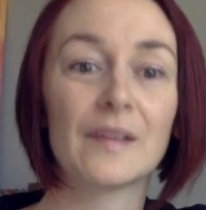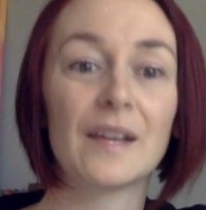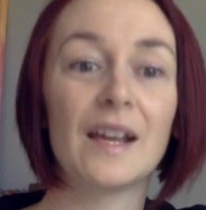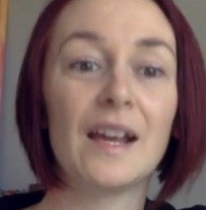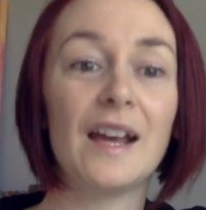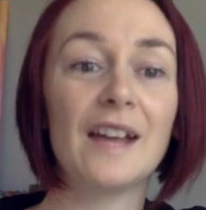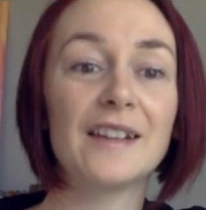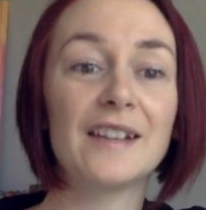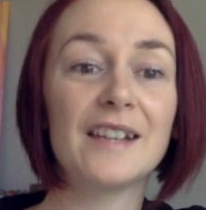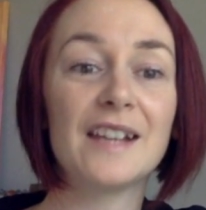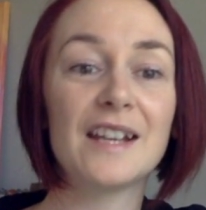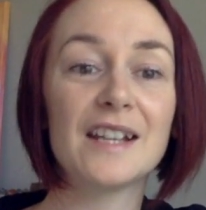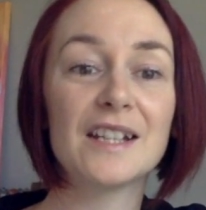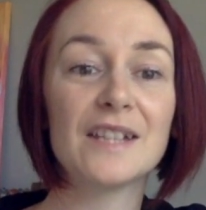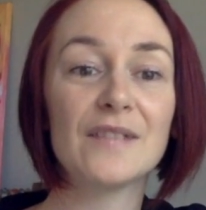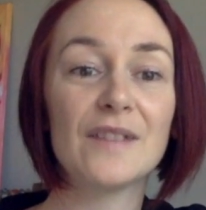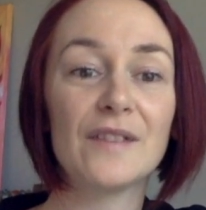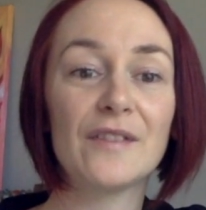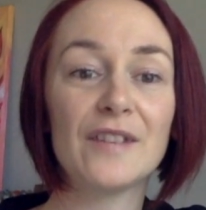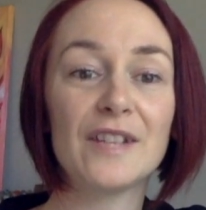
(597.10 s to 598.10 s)
At the end
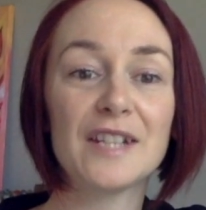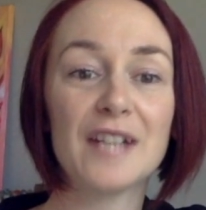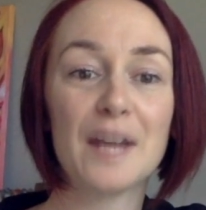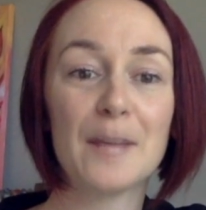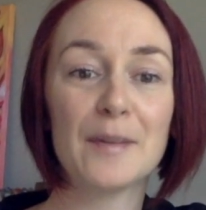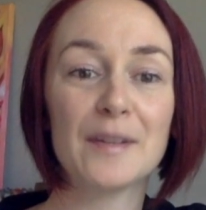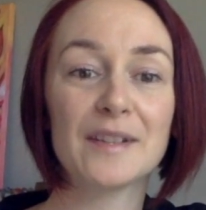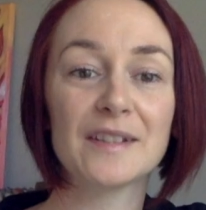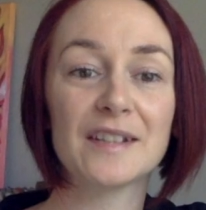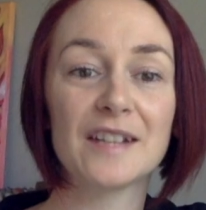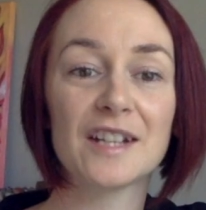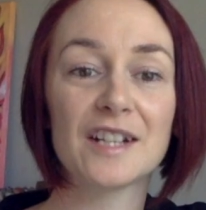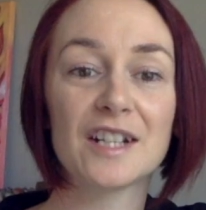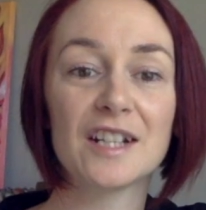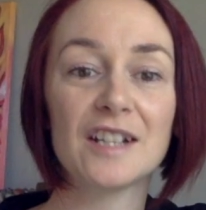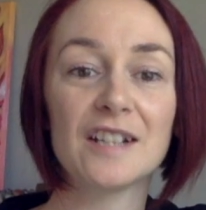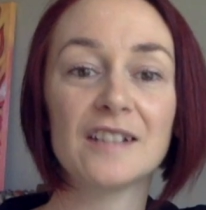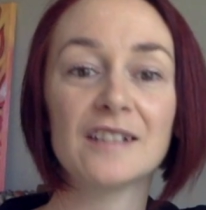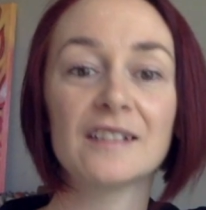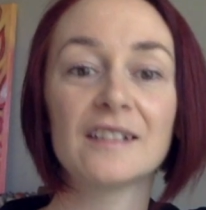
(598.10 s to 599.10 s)
of every tapping
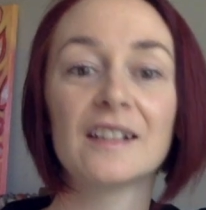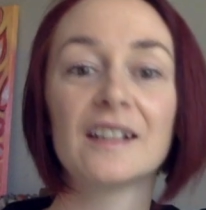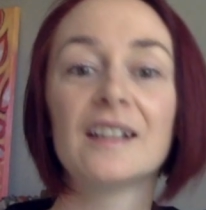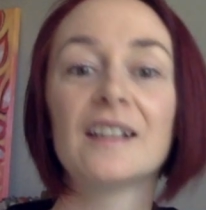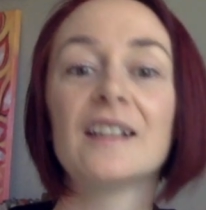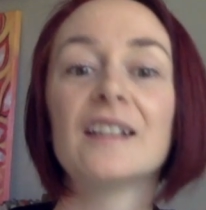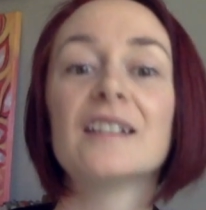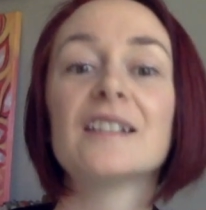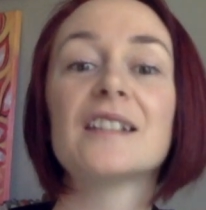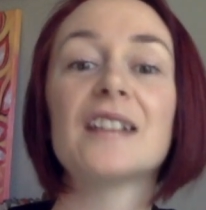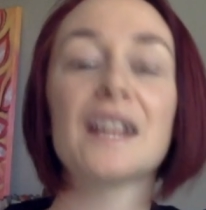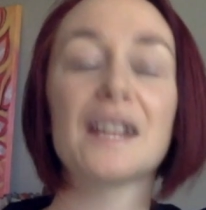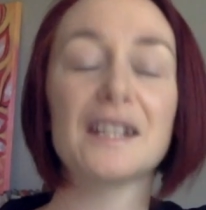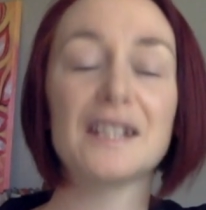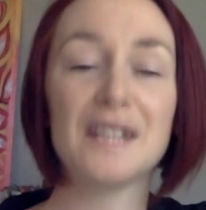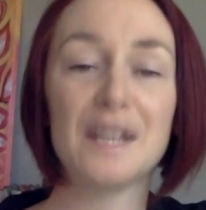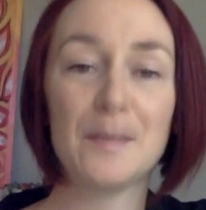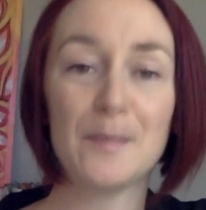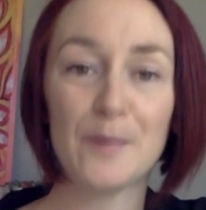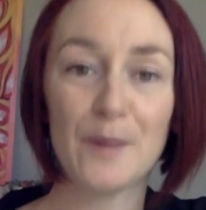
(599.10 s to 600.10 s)
session, take a
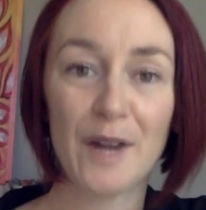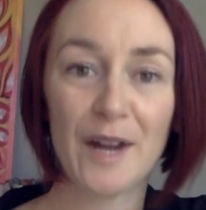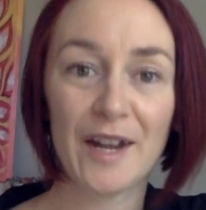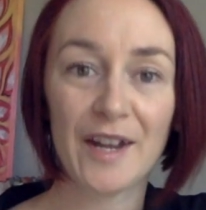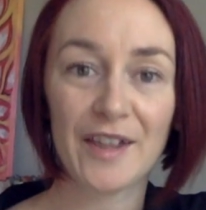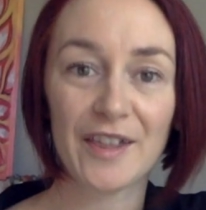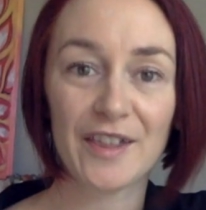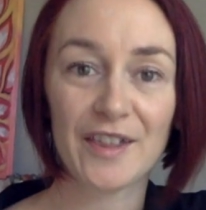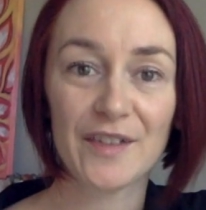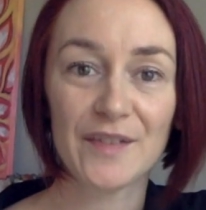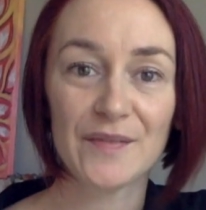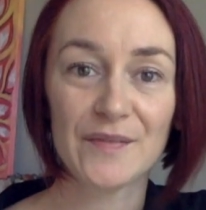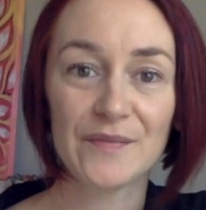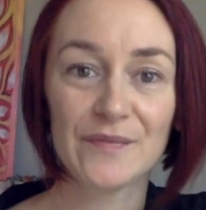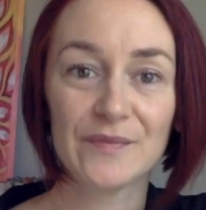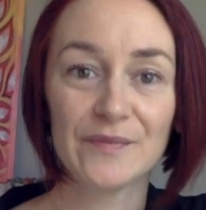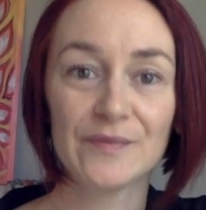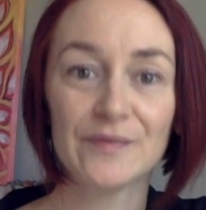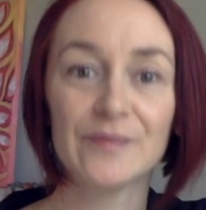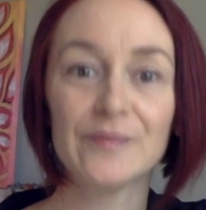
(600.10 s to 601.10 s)
deep breath,
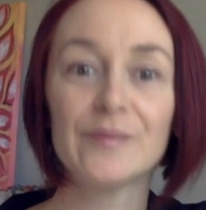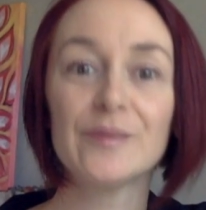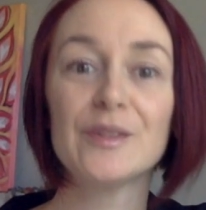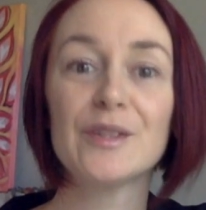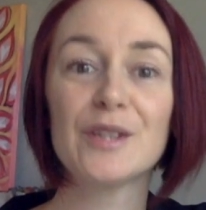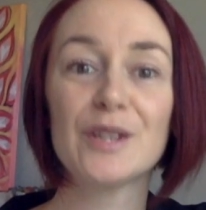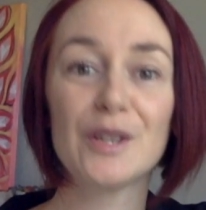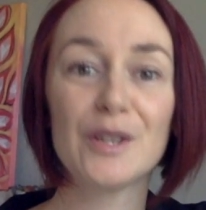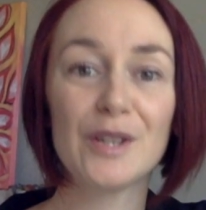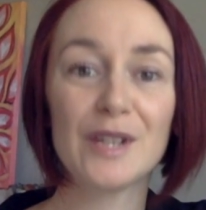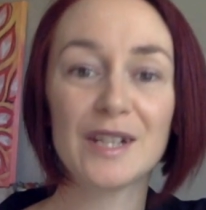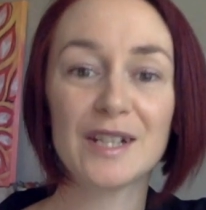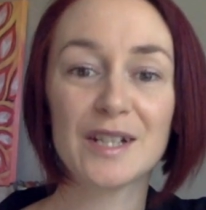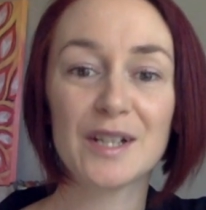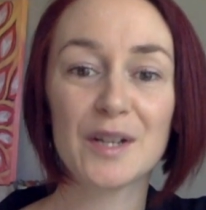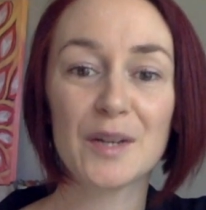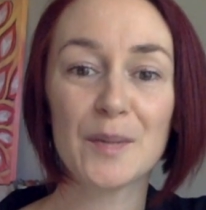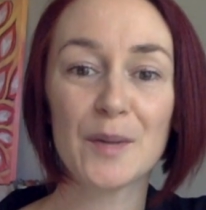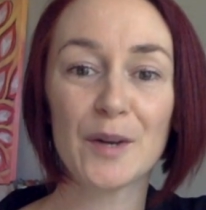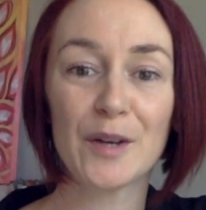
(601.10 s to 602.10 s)
tune into
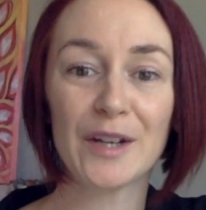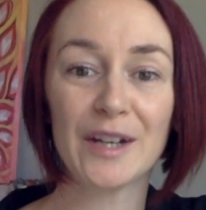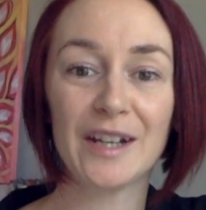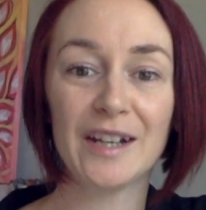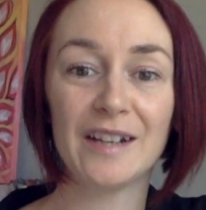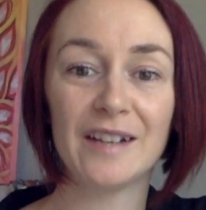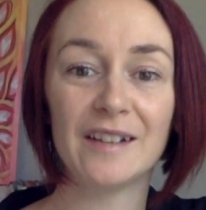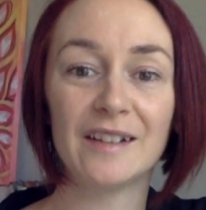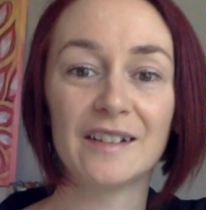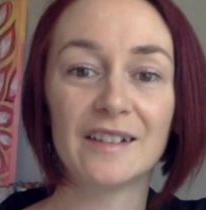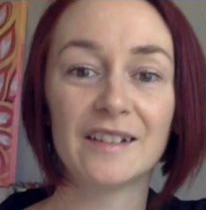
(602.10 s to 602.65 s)
your body,